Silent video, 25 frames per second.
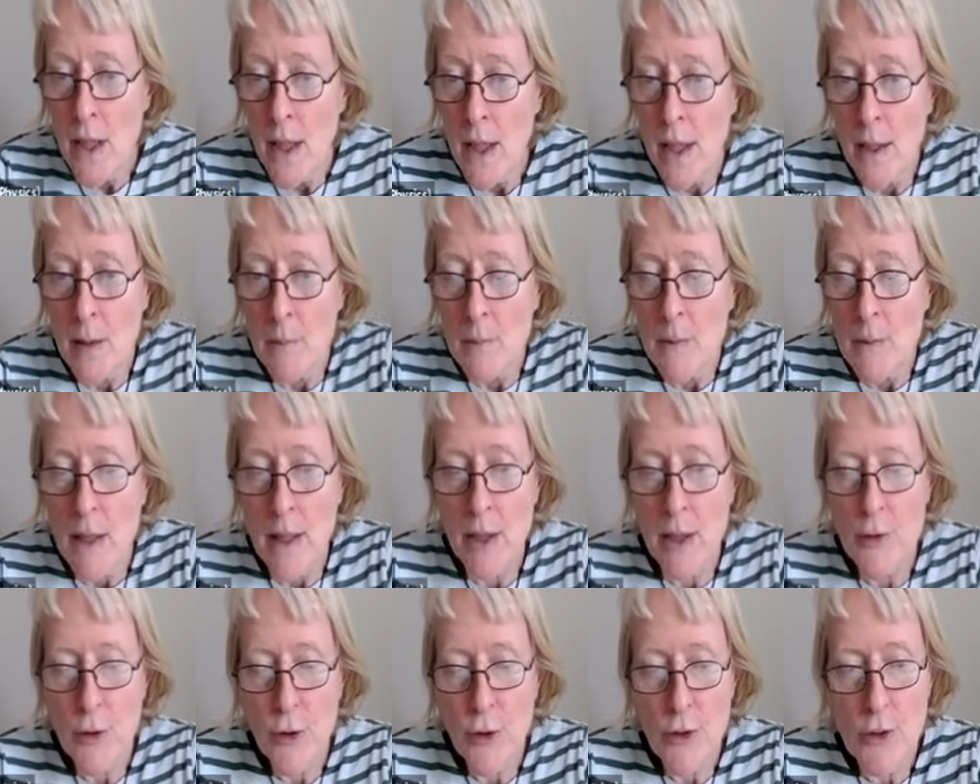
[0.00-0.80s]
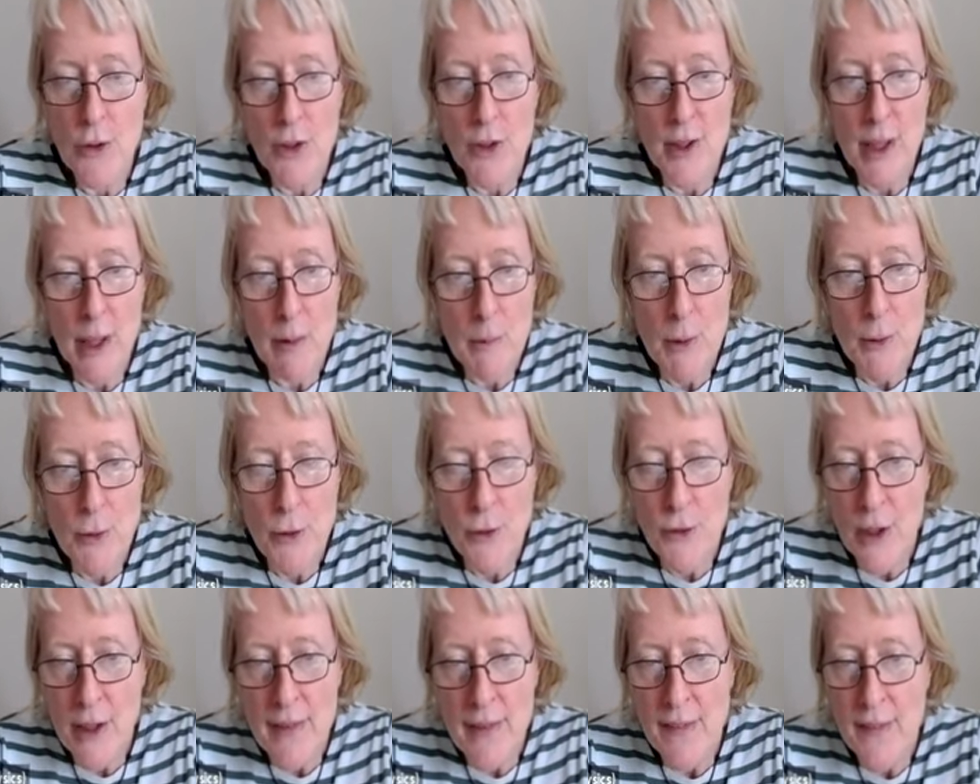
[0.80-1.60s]
Um, and so to
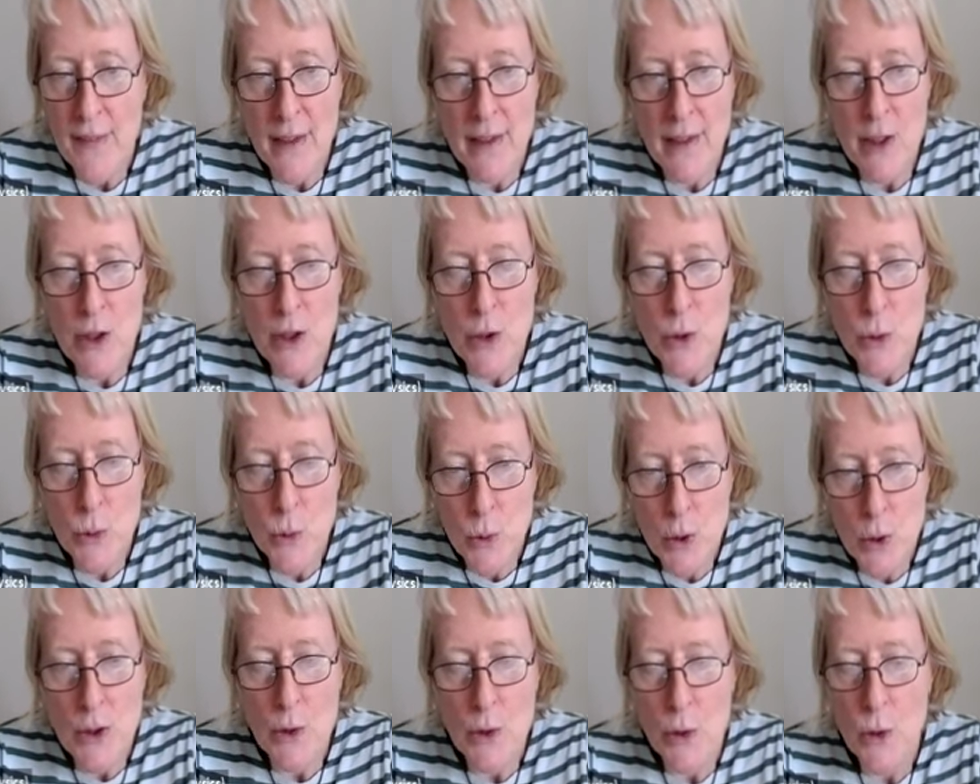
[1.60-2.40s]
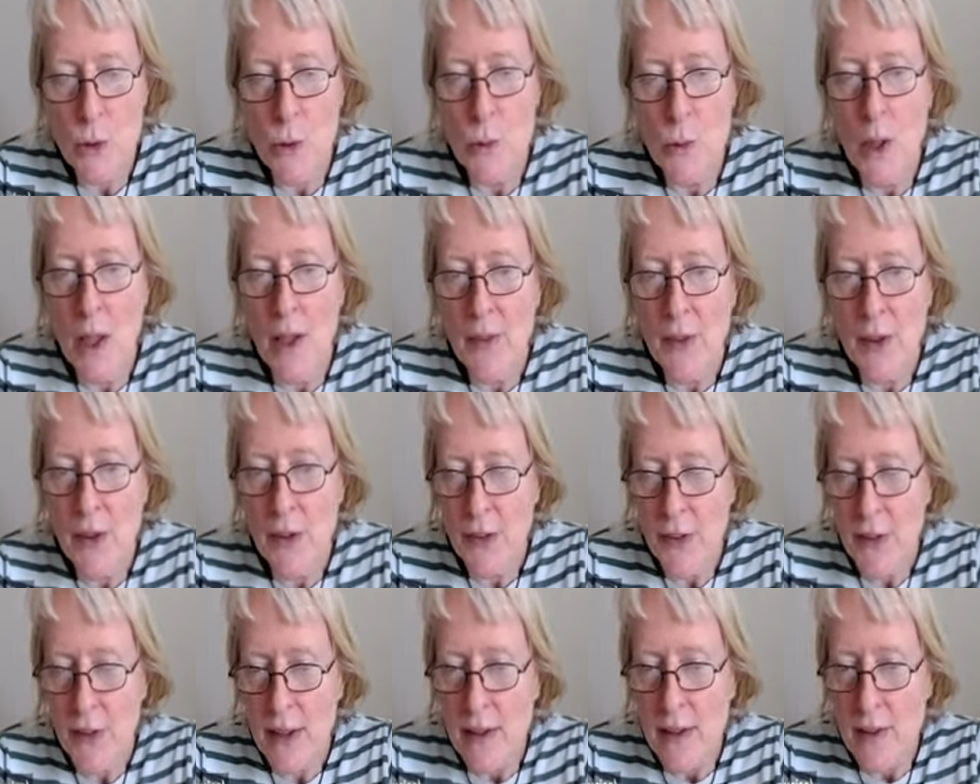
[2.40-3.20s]
demonstrate that you can do other
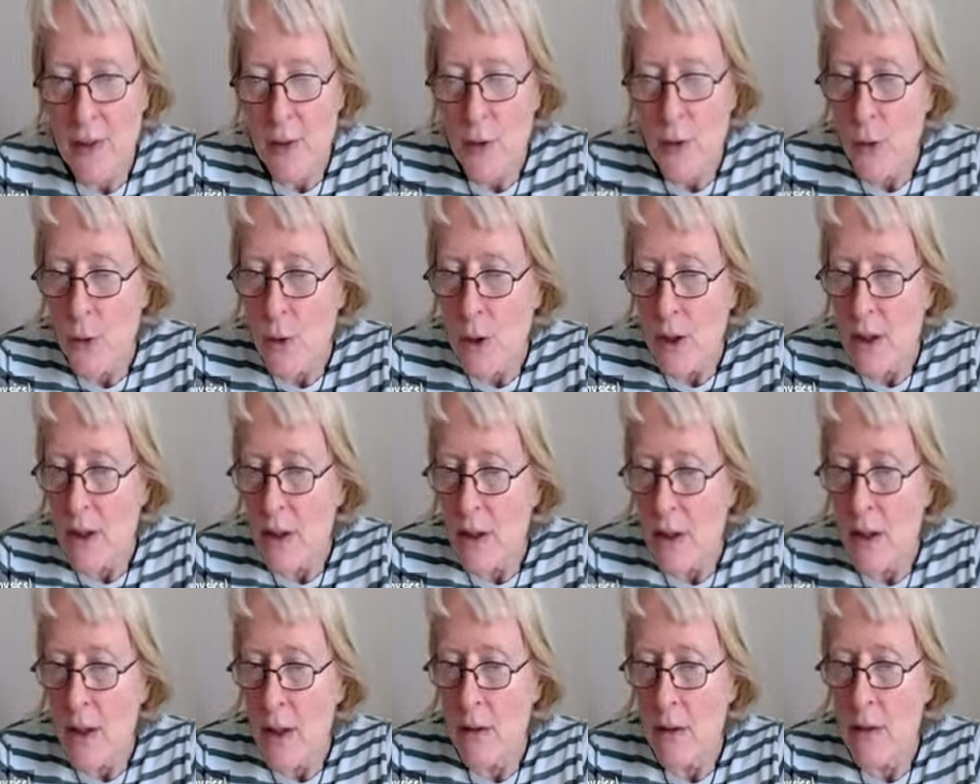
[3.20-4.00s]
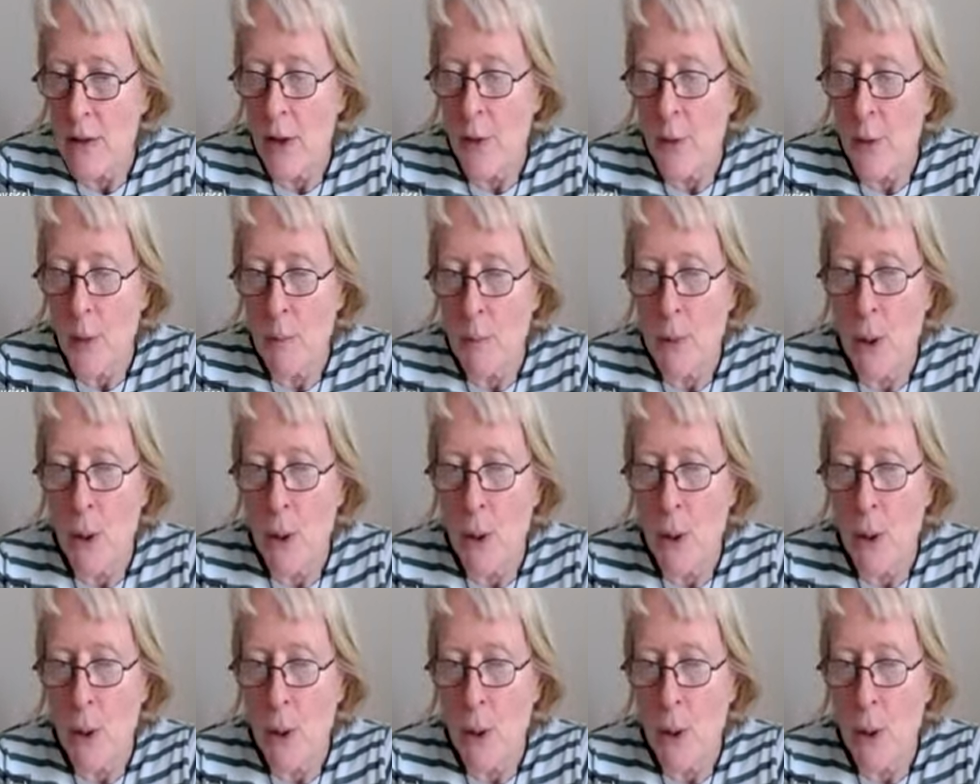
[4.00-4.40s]
things, you can encode other